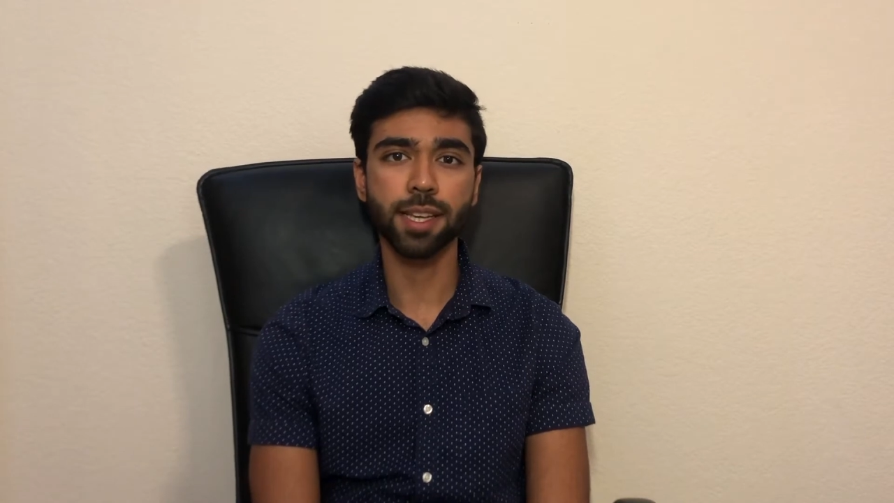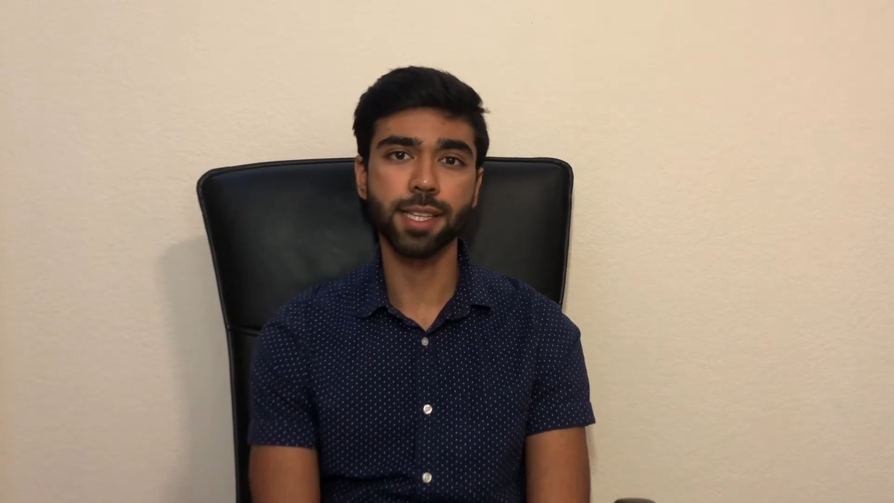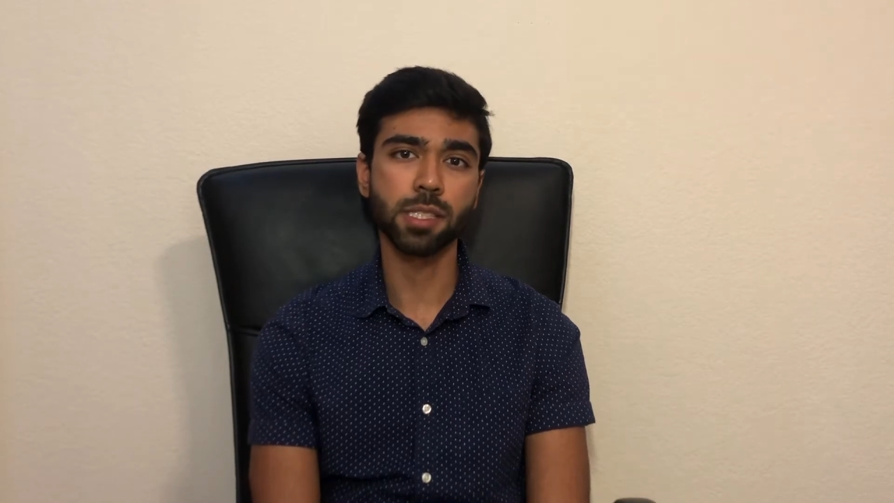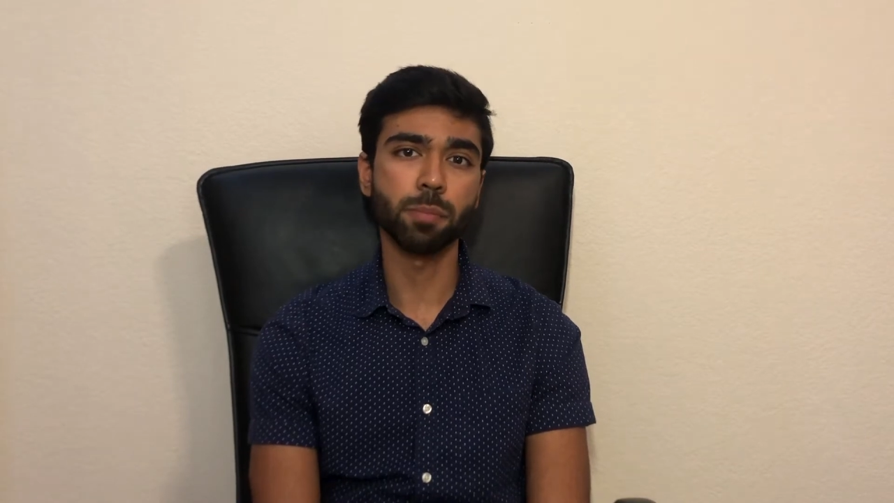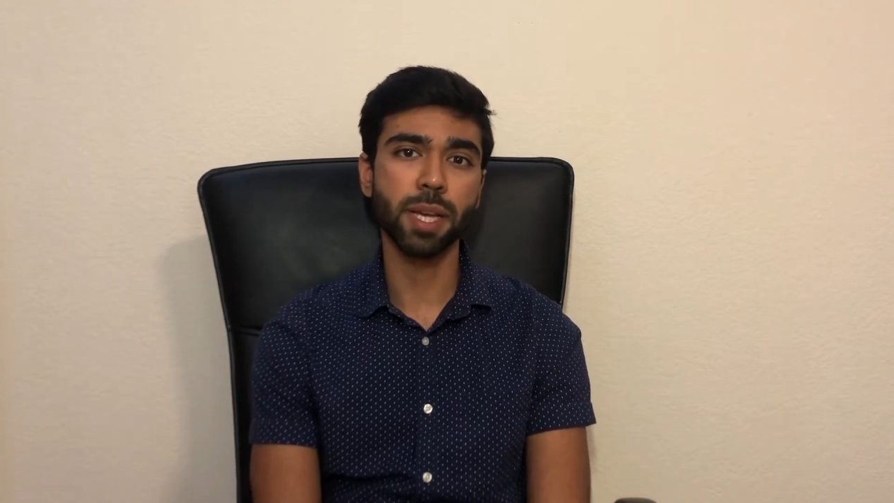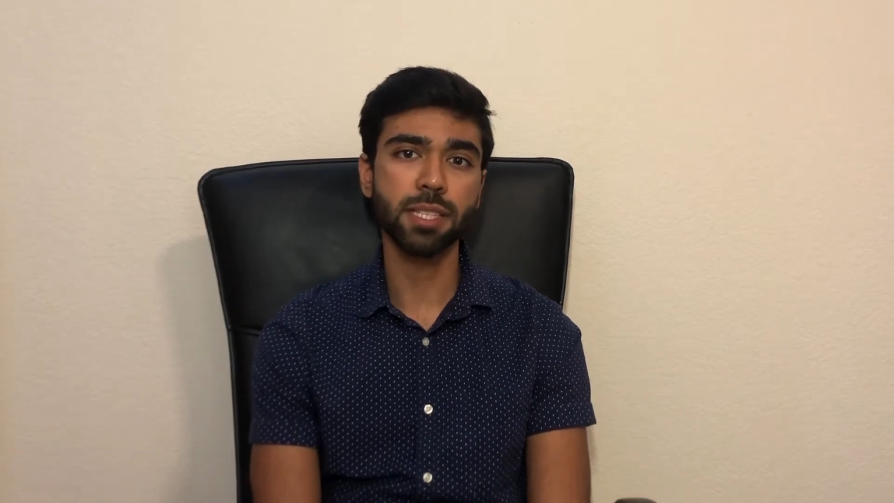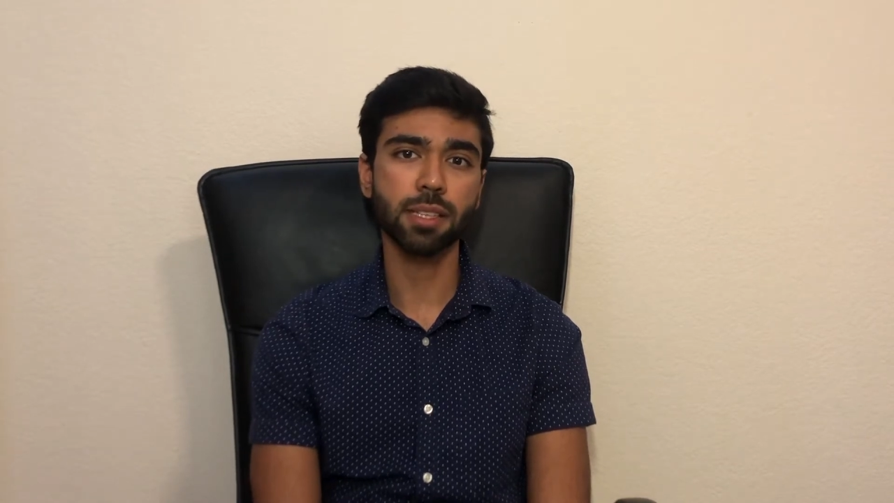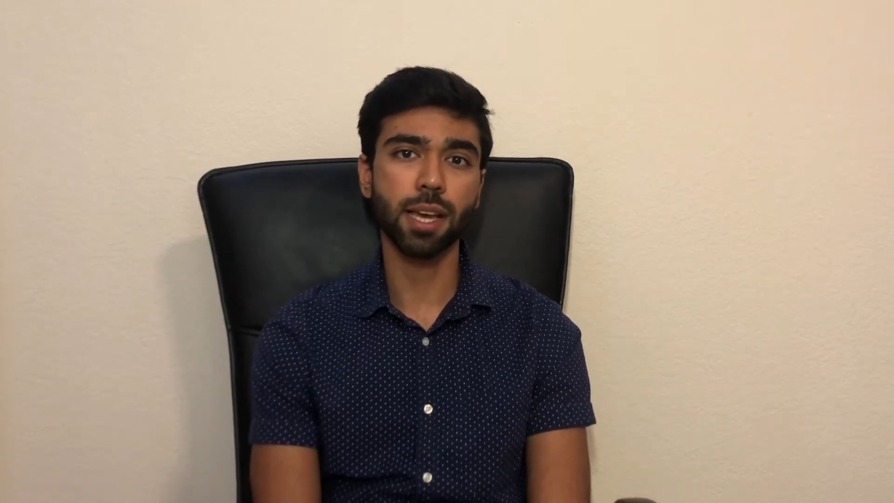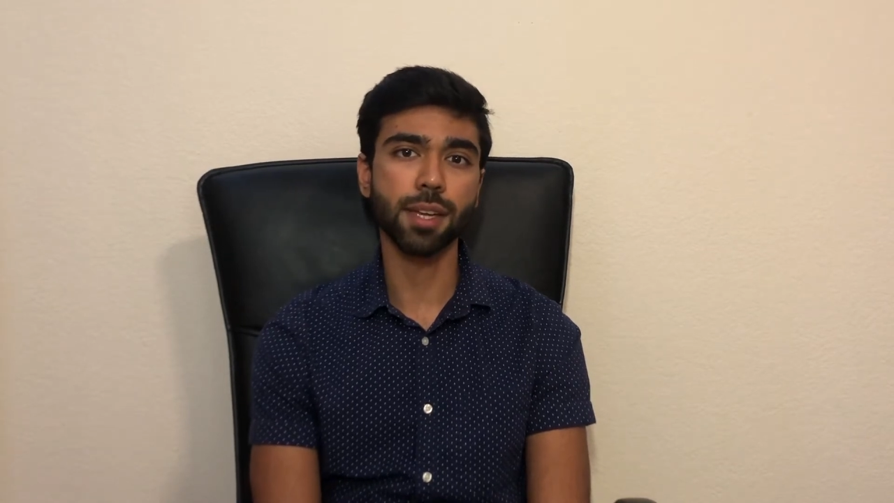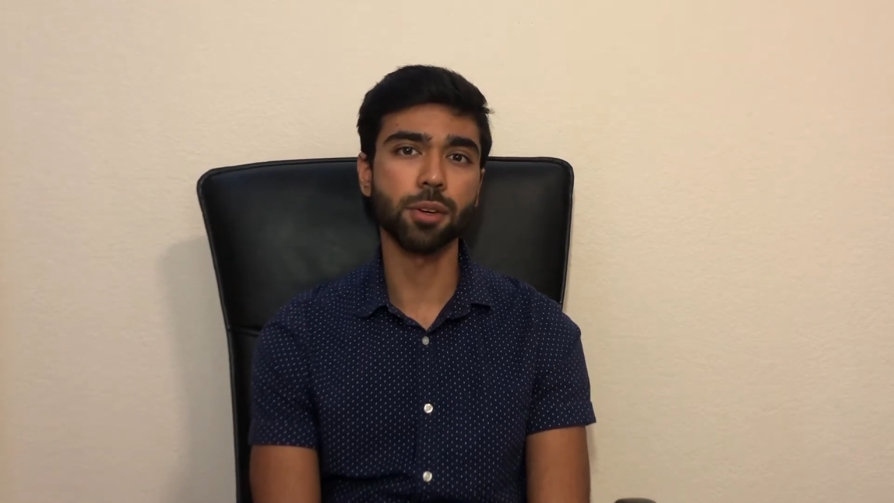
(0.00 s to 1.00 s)
is the
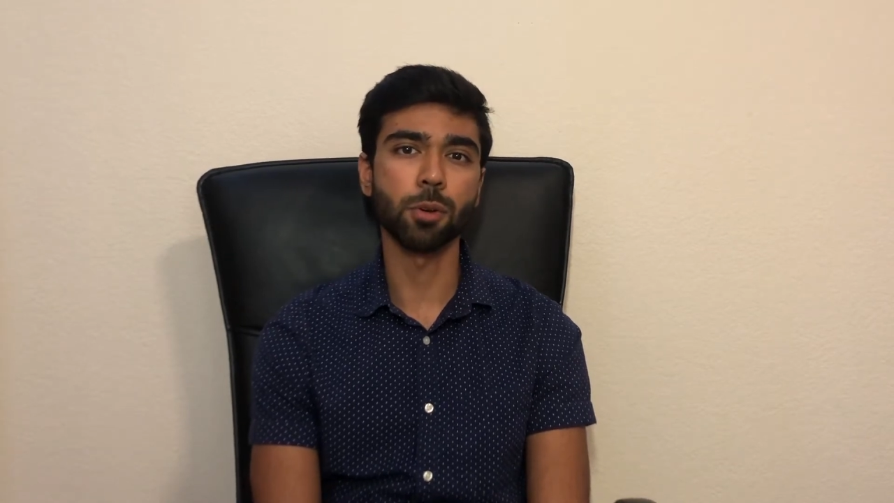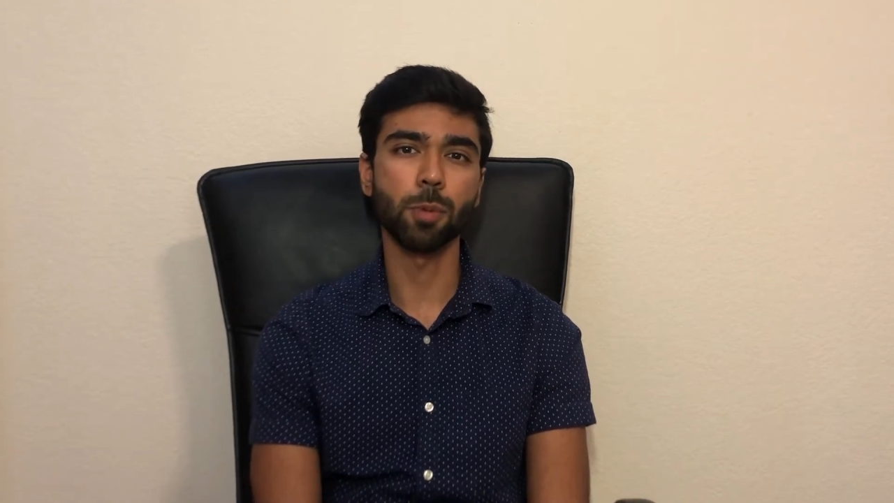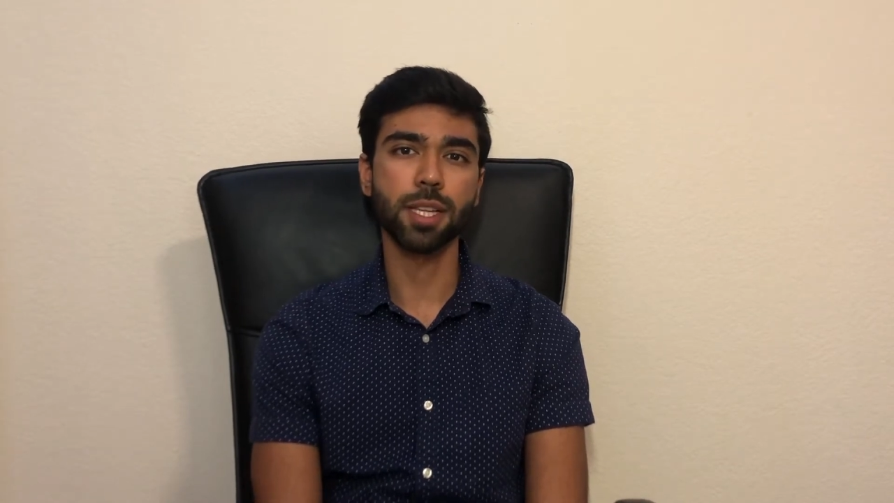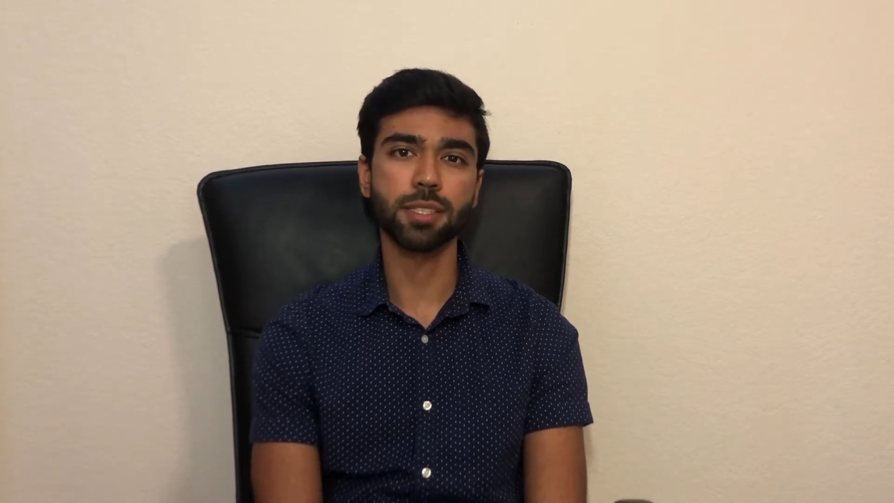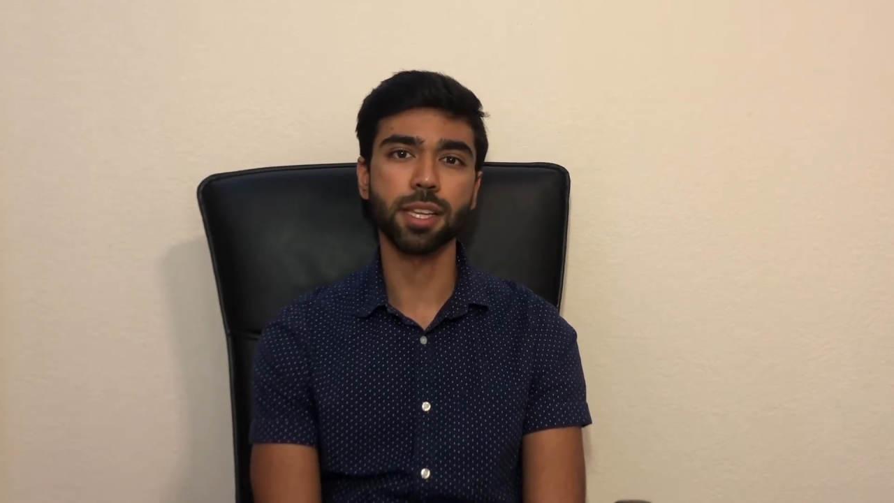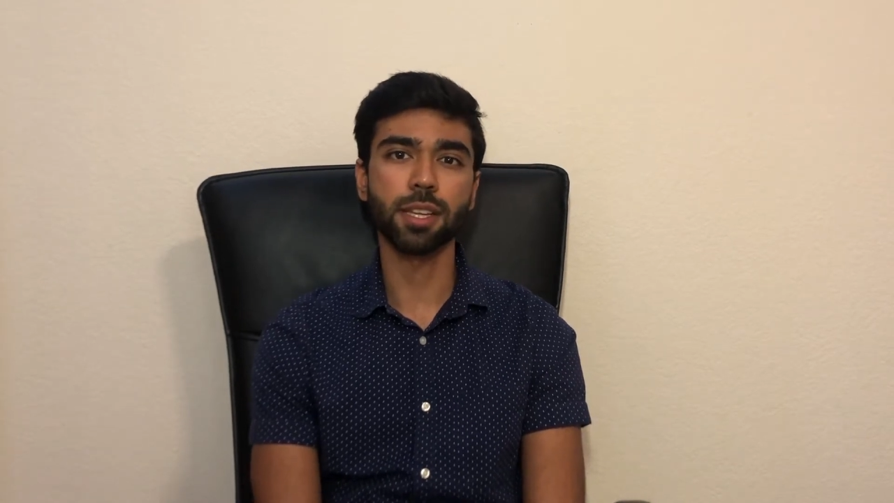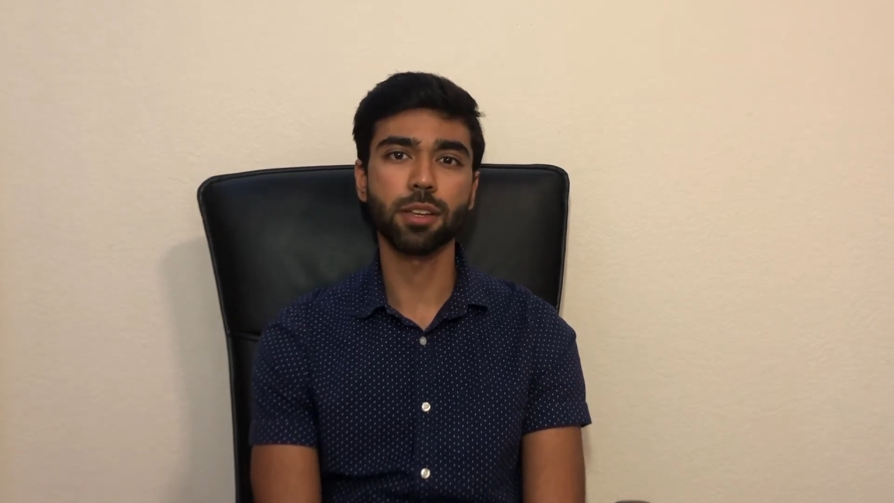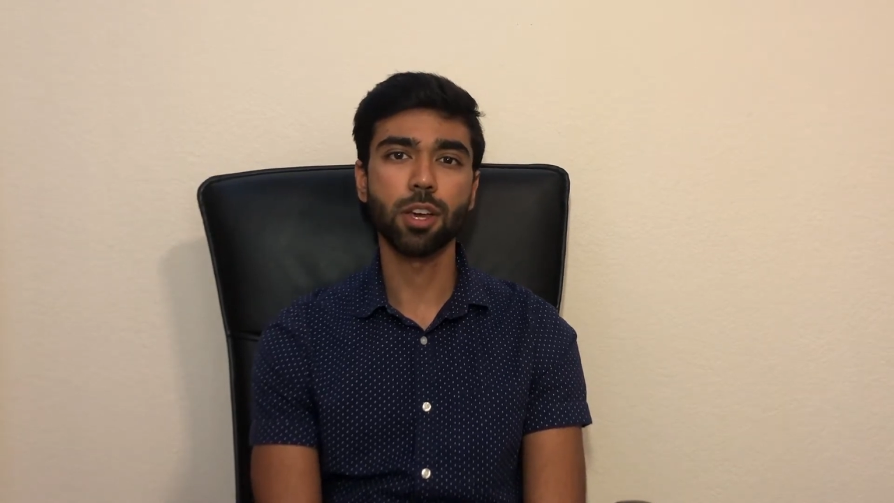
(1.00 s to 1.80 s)
baseline, or rest state,